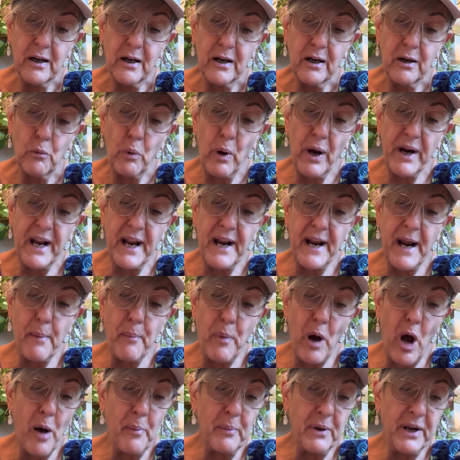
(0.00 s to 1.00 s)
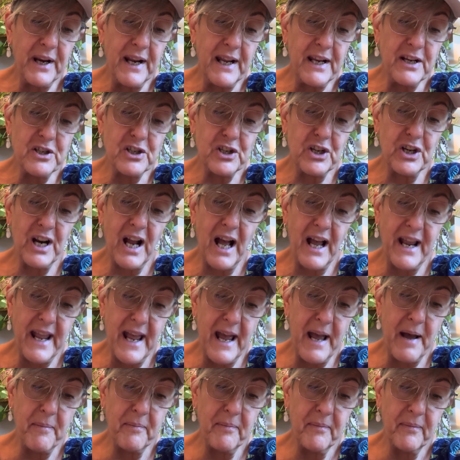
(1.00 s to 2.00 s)
what an abomination I
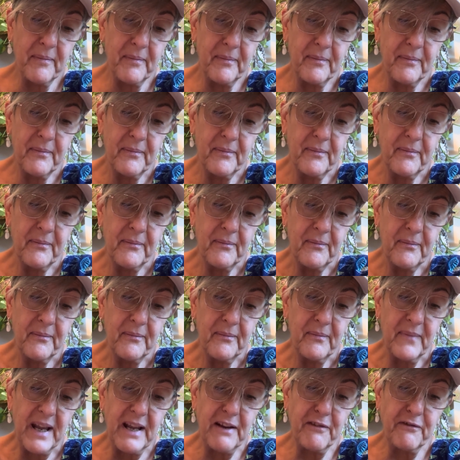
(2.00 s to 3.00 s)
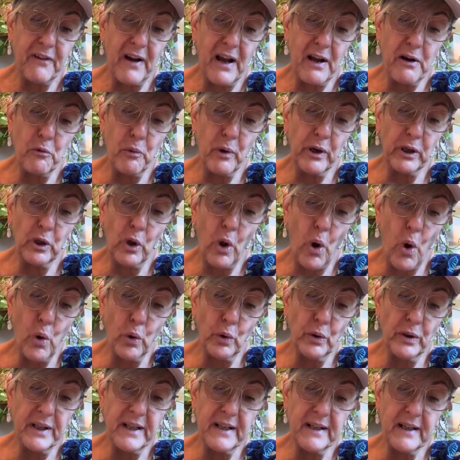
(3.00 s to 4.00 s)
am, if I will
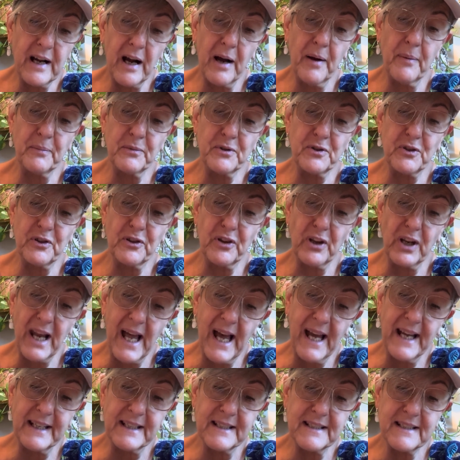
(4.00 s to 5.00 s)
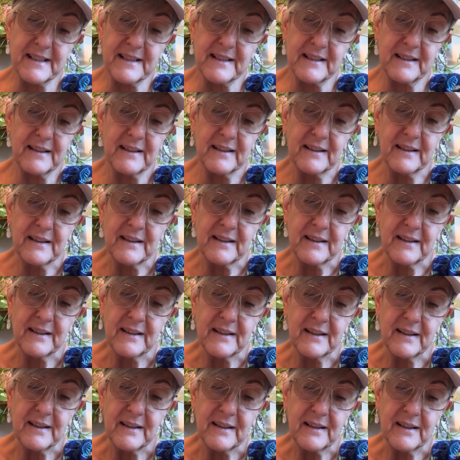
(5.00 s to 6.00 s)
only come to the light.
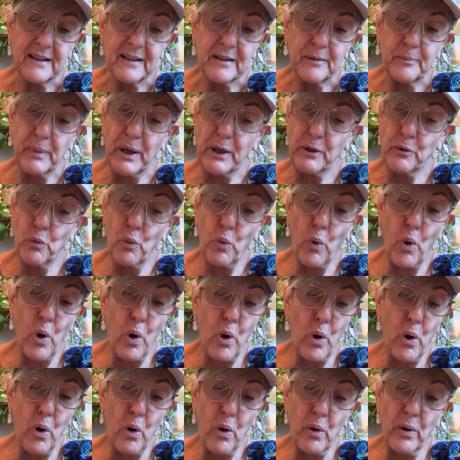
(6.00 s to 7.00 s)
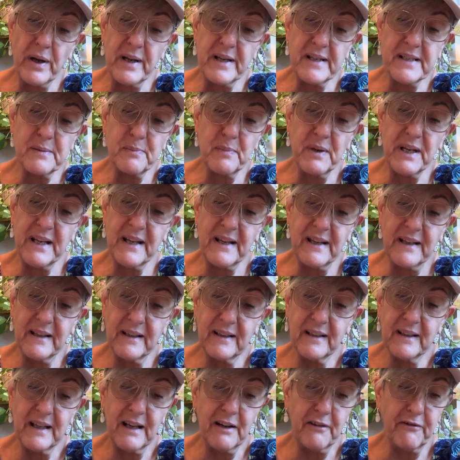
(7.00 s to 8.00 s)
But woe is
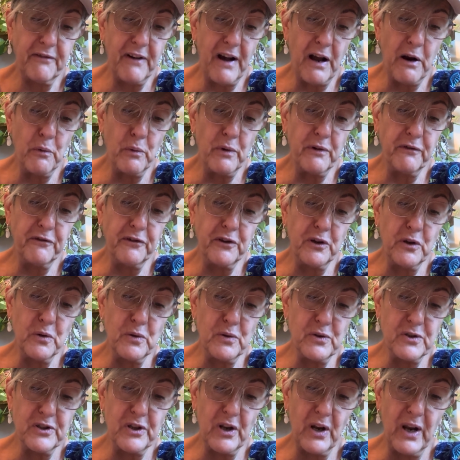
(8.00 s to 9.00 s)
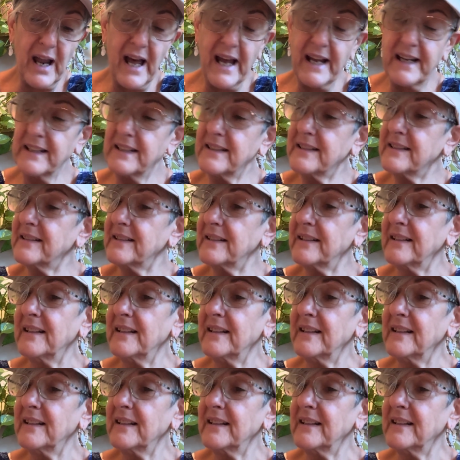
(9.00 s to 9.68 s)
me if I refuse the light.